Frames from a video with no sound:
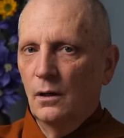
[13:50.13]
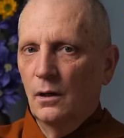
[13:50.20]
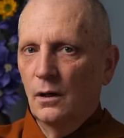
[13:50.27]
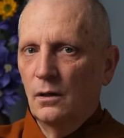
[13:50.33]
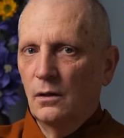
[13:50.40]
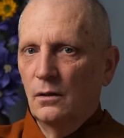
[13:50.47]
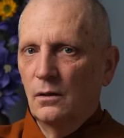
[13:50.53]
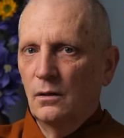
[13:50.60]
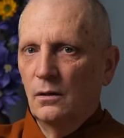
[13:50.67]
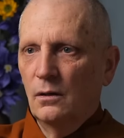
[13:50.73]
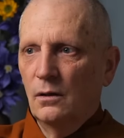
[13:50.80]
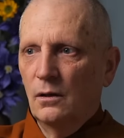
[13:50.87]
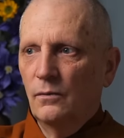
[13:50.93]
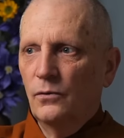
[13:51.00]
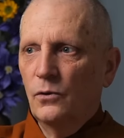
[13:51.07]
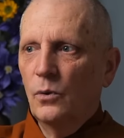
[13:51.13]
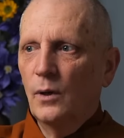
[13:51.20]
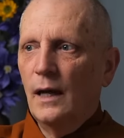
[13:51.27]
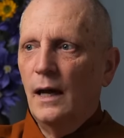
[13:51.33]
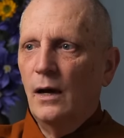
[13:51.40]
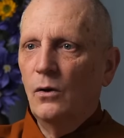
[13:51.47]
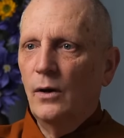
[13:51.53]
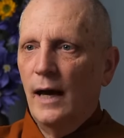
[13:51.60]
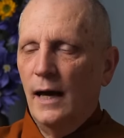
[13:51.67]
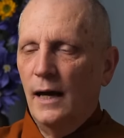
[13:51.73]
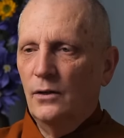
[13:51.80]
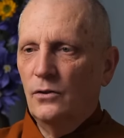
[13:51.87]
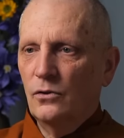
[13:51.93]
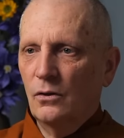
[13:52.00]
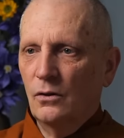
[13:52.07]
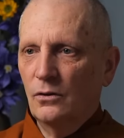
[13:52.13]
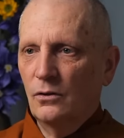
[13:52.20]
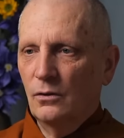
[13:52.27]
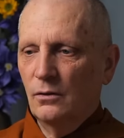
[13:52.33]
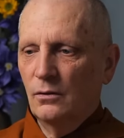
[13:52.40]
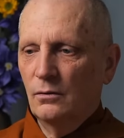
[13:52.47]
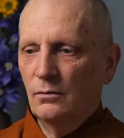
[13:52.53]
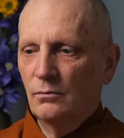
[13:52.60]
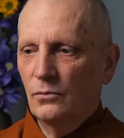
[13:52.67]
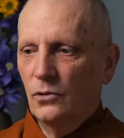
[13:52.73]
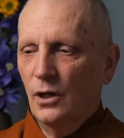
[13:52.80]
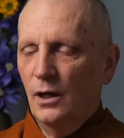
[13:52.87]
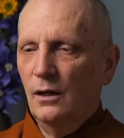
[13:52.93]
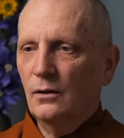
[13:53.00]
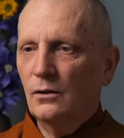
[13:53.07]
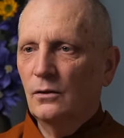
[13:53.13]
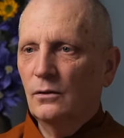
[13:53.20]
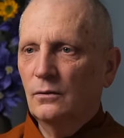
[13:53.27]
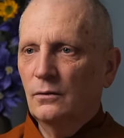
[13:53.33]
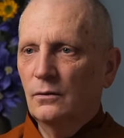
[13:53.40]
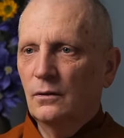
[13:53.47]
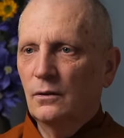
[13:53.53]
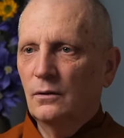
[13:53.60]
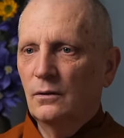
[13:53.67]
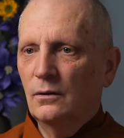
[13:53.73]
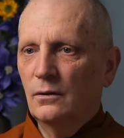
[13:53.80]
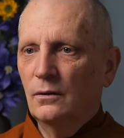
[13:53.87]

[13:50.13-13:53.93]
uh, if you allow ads on your channel, uh,